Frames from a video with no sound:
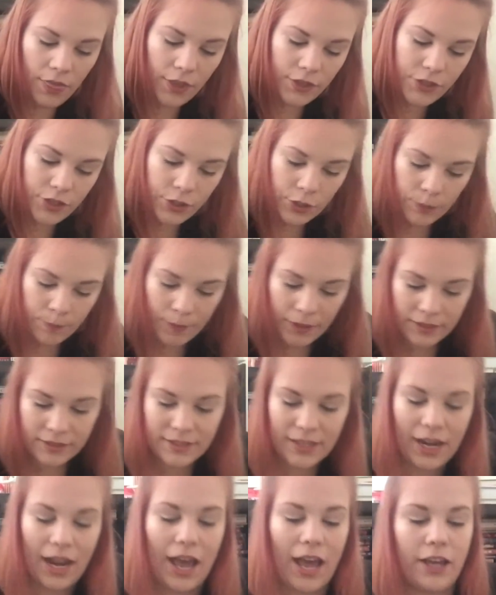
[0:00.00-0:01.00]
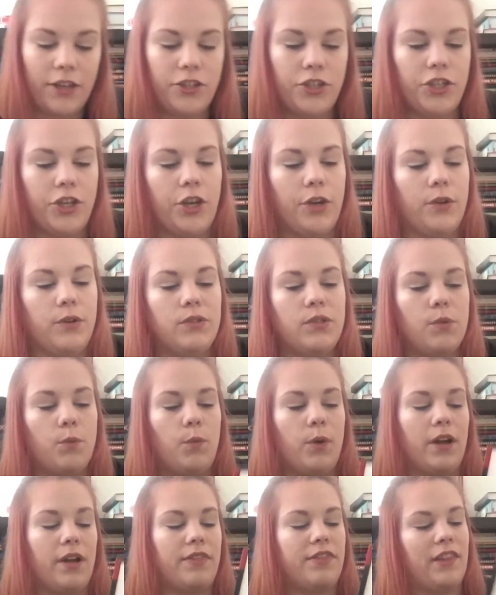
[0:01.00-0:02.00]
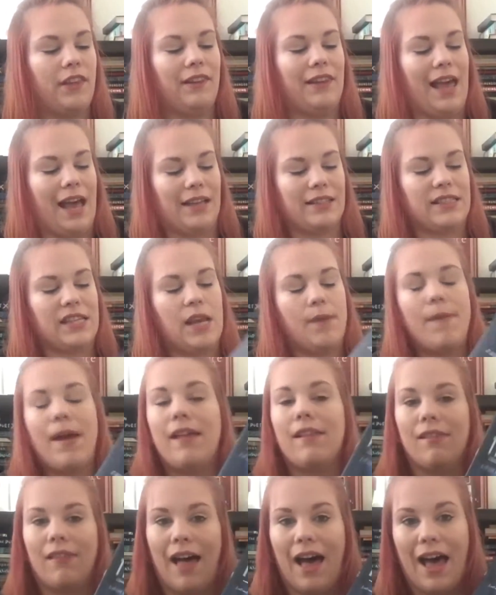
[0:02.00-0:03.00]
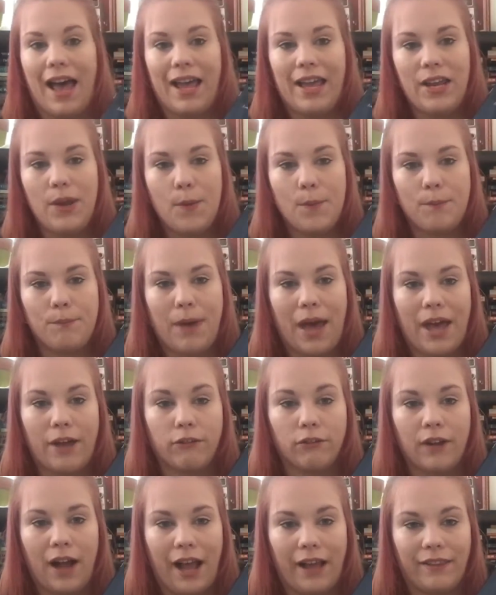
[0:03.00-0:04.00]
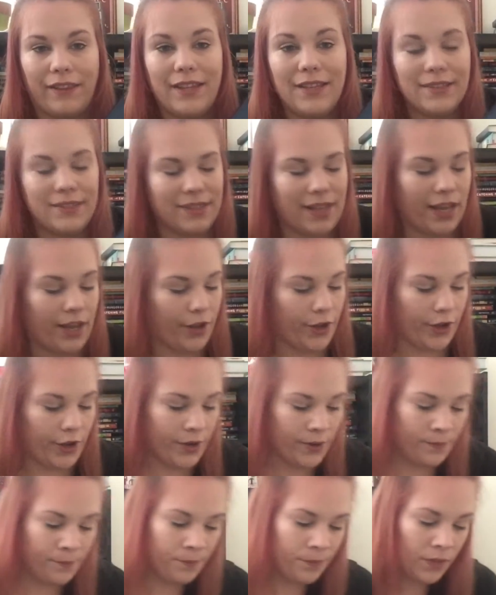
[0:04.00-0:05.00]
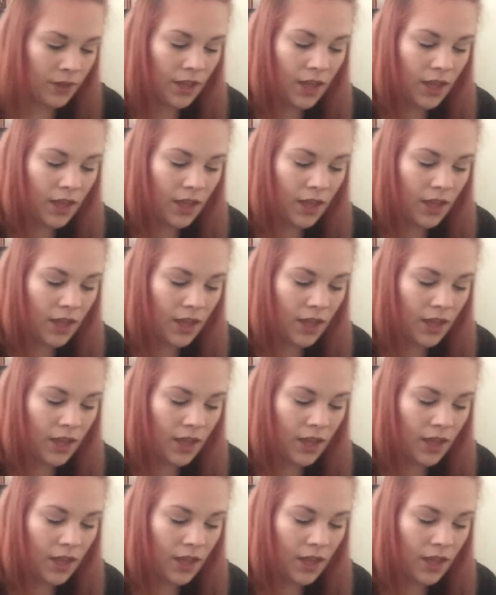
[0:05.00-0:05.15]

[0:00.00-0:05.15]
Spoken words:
the two books that I chose were The Last Time I Lied by Riley Sager